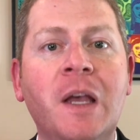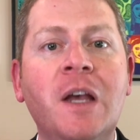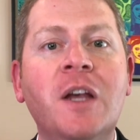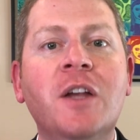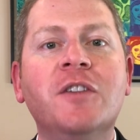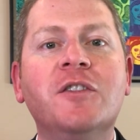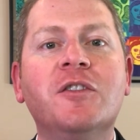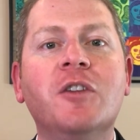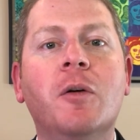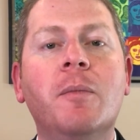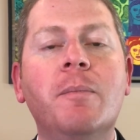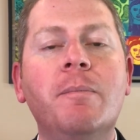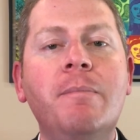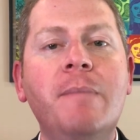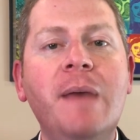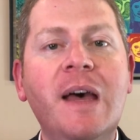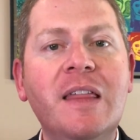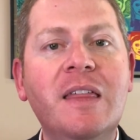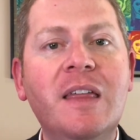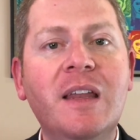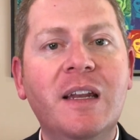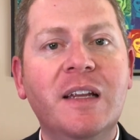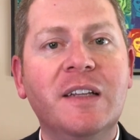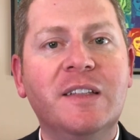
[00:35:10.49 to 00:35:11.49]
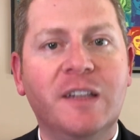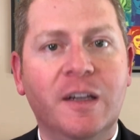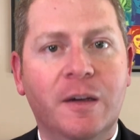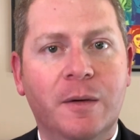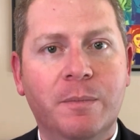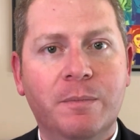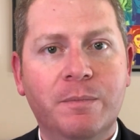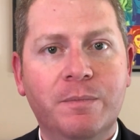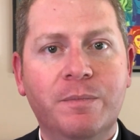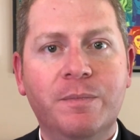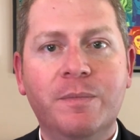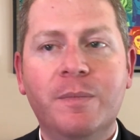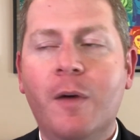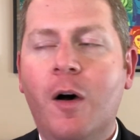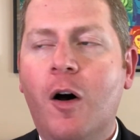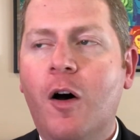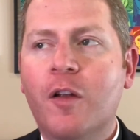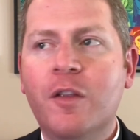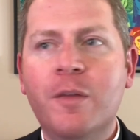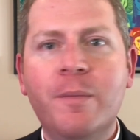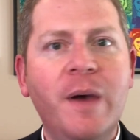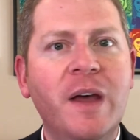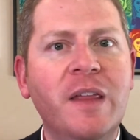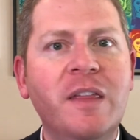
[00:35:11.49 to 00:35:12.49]
So Methodism, all
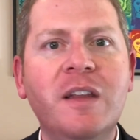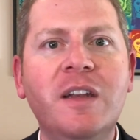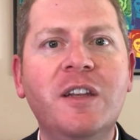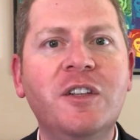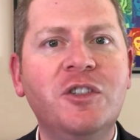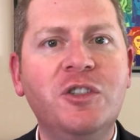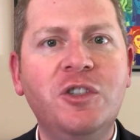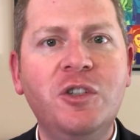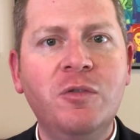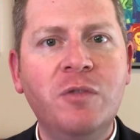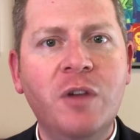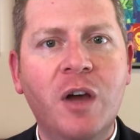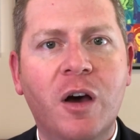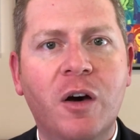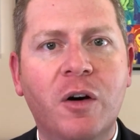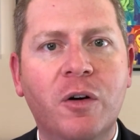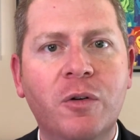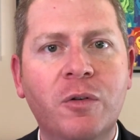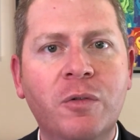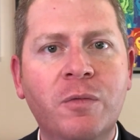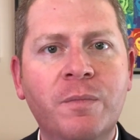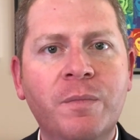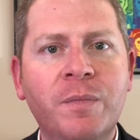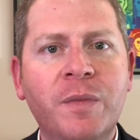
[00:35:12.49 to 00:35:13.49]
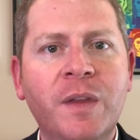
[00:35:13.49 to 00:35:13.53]
the Methodists you know,